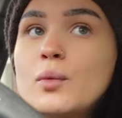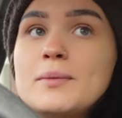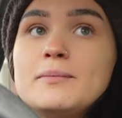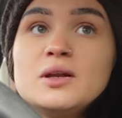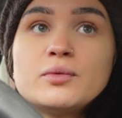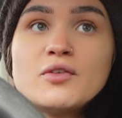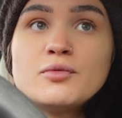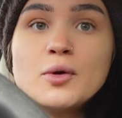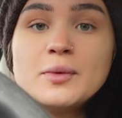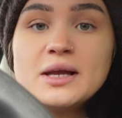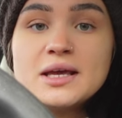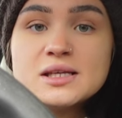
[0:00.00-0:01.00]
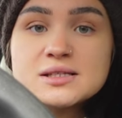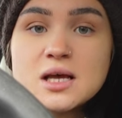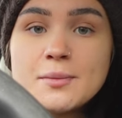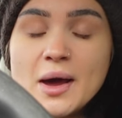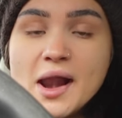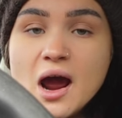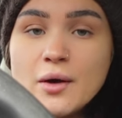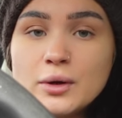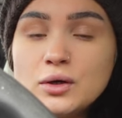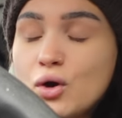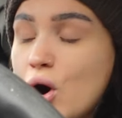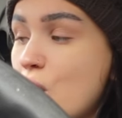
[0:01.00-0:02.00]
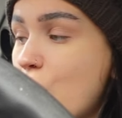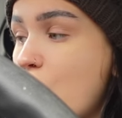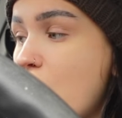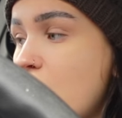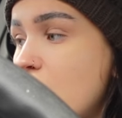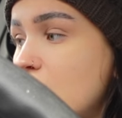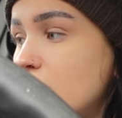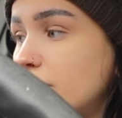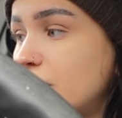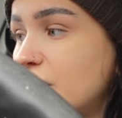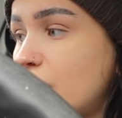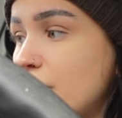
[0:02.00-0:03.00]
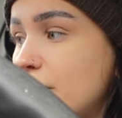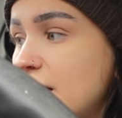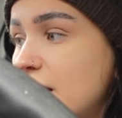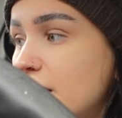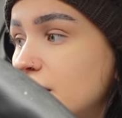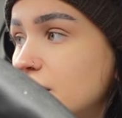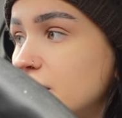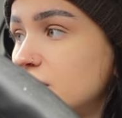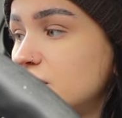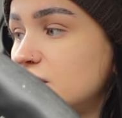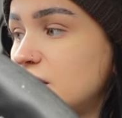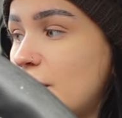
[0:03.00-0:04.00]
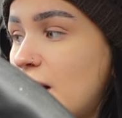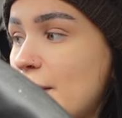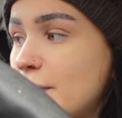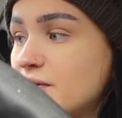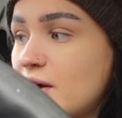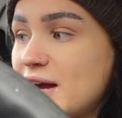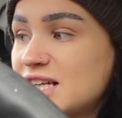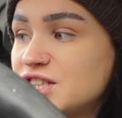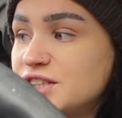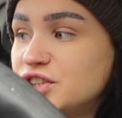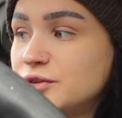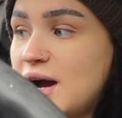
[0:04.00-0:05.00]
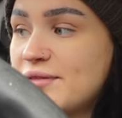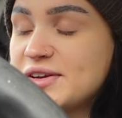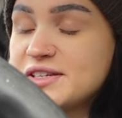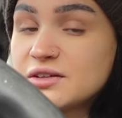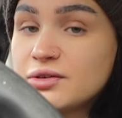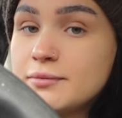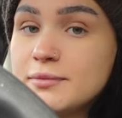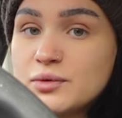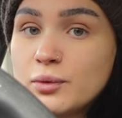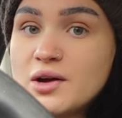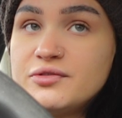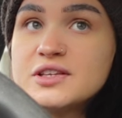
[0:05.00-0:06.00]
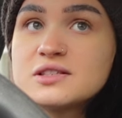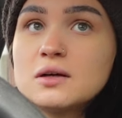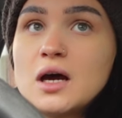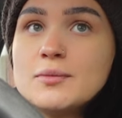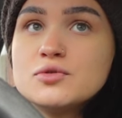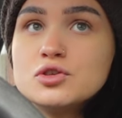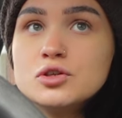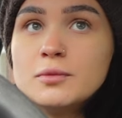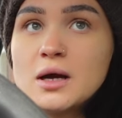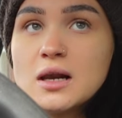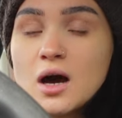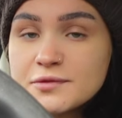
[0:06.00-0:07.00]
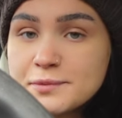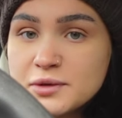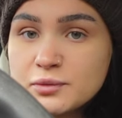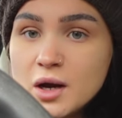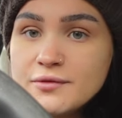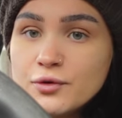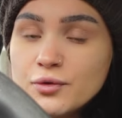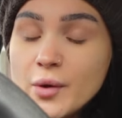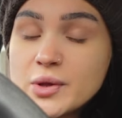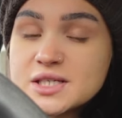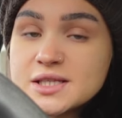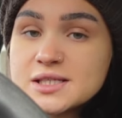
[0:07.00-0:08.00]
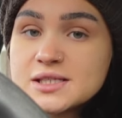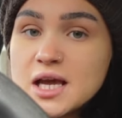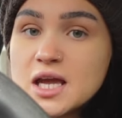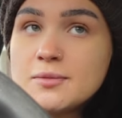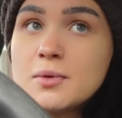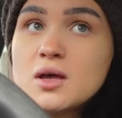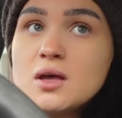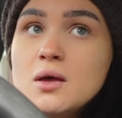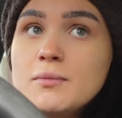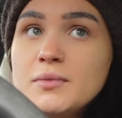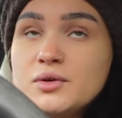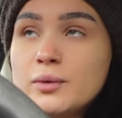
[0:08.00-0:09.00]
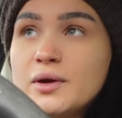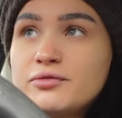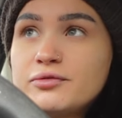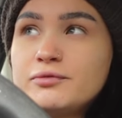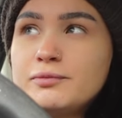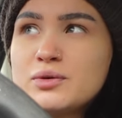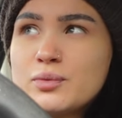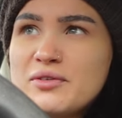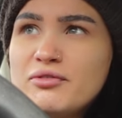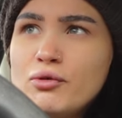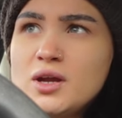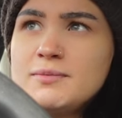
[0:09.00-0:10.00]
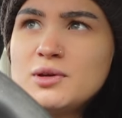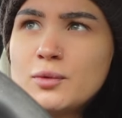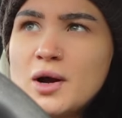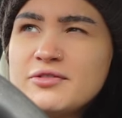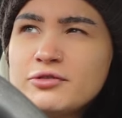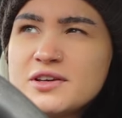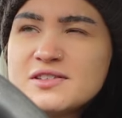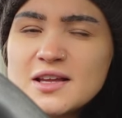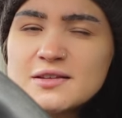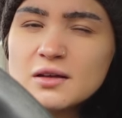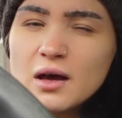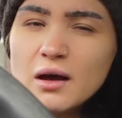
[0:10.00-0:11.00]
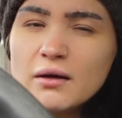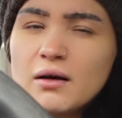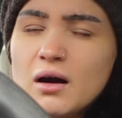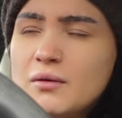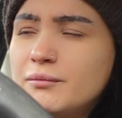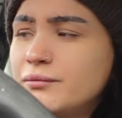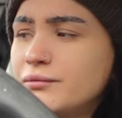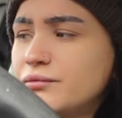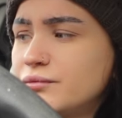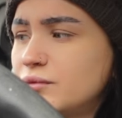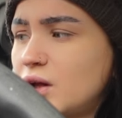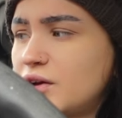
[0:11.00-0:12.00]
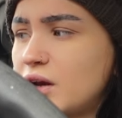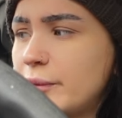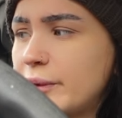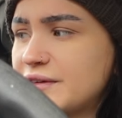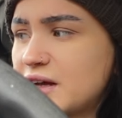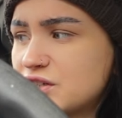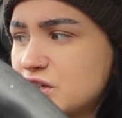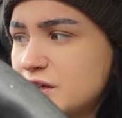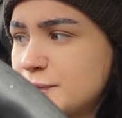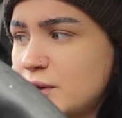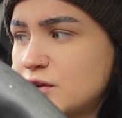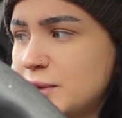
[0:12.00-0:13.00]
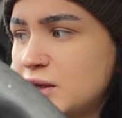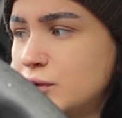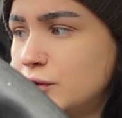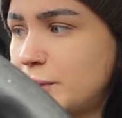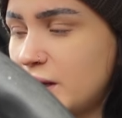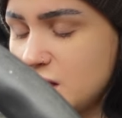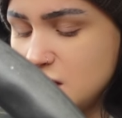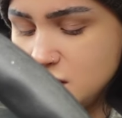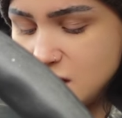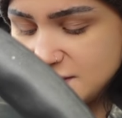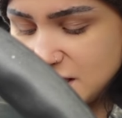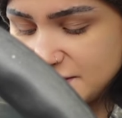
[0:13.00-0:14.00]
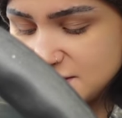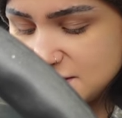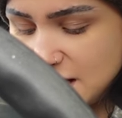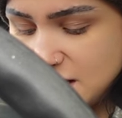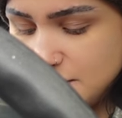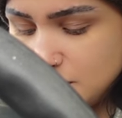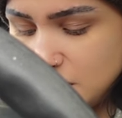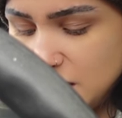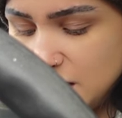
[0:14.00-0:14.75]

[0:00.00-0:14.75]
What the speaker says: midwife appointment is about an hour long. I'm gonna go in, see what happens. I actually do have a different midwife this time to my last midwife, although it's at the same midwifery center. I don't know what it's actually supposed to be called, but it's at the same